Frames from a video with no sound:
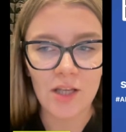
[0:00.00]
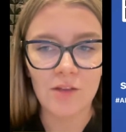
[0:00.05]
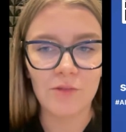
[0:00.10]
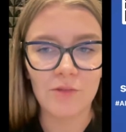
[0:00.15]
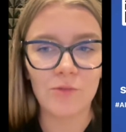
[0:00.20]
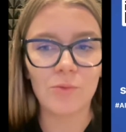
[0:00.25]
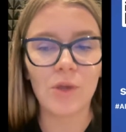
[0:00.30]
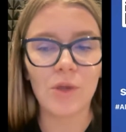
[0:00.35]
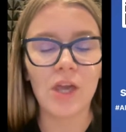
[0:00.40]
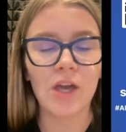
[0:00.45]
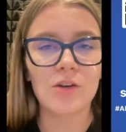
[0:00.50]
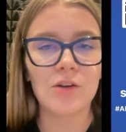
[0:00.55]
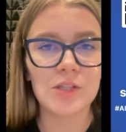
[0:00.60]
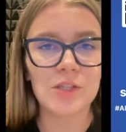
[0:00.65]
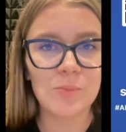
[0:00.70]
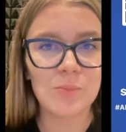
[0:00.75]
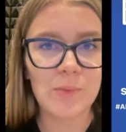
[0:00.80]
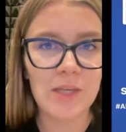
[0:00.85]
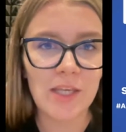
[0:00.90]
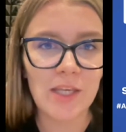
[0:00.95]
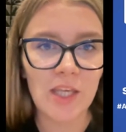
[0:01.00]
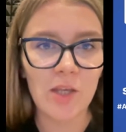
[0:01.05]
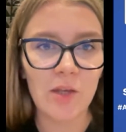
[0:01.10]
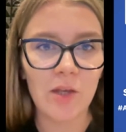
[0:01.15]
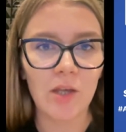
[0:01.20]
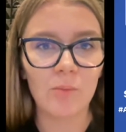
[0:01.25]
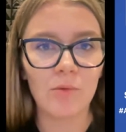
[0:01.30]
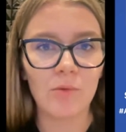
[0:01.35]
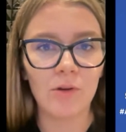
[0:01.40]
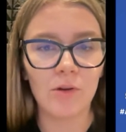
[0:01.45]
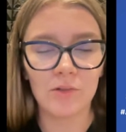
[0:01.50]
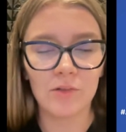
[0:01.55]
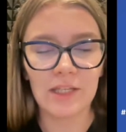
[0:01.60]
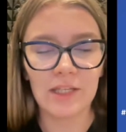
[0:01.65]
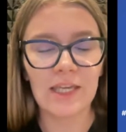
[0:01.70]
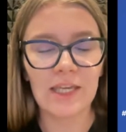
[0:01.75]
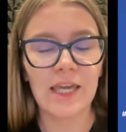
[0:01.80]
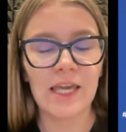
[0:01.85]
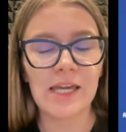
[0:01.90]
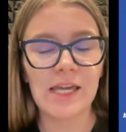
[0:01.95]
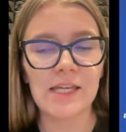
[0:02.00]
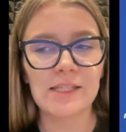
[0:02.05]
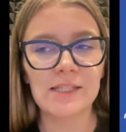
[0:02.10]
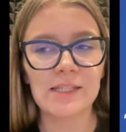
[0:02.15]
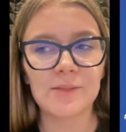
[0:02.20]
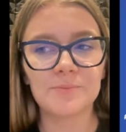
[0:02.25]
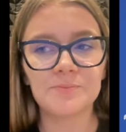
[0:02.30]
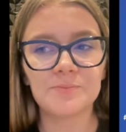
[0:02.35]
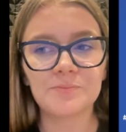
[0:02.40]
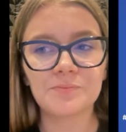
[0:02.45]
if we are speaking about a case